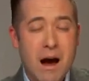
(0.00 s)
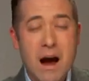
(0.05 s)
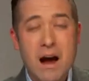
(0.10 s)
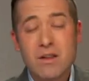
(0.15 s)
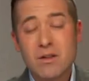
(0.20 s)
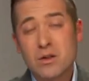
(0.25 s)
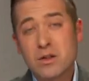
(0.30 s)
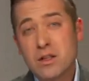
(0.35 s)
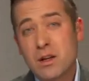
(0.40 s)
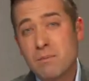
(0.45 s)

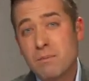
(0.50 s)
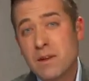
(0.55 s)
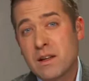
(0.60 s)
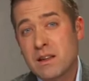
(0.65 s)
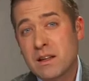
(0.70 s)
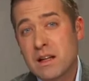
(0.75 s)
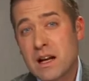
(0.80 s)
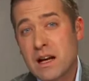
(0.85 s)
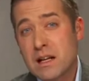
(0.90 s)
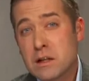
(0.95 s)
either
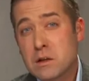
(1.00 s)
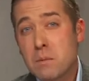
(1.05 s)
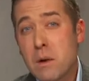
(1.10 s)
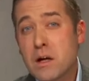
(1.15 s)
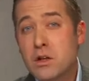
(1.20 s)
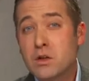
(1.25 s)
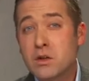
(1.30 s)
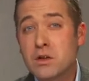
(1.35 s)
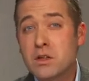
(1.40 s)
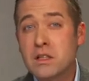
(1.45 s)
something that has
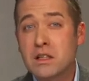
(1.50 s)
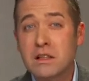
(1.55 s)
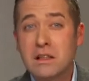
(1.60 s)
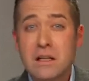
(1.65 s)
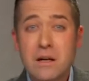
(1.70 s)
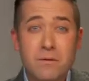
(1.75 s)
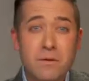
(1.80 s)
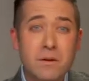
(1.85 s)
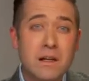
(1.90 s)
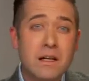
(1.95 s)
special
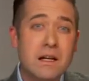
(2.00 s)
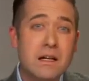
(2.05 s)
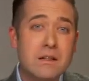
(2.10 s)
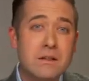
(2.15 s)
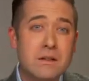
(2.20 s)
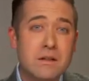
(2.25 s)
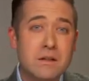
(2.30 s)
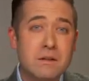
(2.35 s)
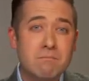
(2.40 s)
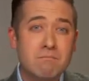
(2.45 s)

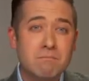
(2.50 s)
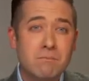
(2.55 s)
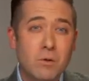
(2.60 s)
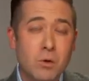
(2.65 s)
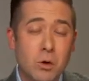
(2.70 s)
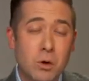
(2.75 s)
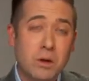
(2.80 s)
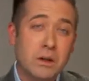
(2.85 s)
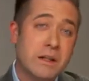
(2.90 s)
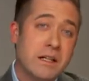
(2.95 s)
significance
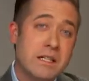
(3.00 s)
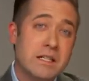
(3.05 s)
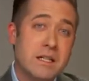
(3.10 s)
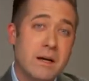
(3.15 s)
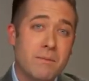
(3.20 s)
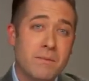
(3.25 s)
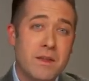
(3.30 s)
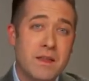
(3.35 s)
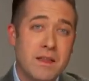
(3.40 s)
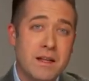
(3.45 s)
or at least
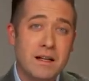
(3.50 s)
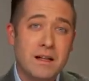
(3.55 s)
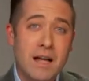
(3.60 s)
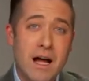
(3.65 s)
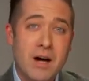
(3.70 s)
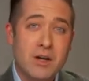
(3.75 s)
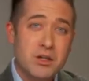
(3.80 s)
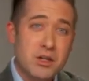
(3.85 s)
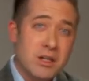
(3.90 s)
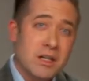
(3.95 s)
something that
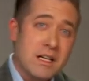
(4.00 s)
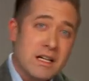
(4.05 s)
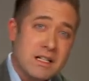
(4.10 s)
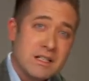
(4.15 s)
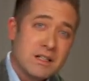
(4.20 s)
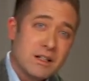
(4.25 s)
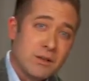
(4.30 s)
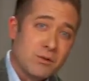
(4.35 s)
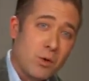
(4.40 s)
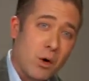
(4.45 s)
allows you to
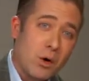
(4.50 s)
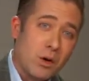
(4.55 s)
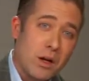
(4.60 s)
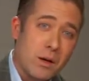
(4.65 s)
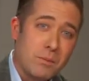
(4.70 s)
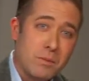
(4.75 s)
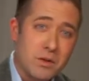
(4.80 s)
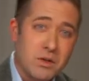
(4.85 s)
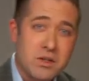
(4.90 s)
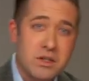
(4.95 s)
easily
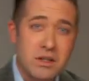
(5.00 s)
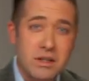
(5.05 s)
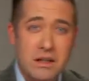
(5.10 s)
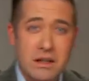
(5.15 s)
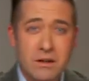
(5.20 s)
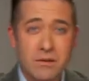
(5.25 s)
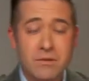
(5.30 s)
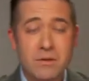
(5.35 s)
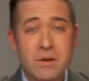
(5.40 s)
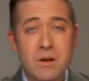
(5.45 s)
roll up your
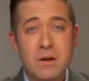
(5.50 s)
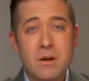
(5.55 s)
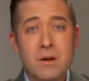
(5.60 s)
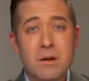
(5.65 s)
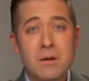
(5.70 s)
sleeve.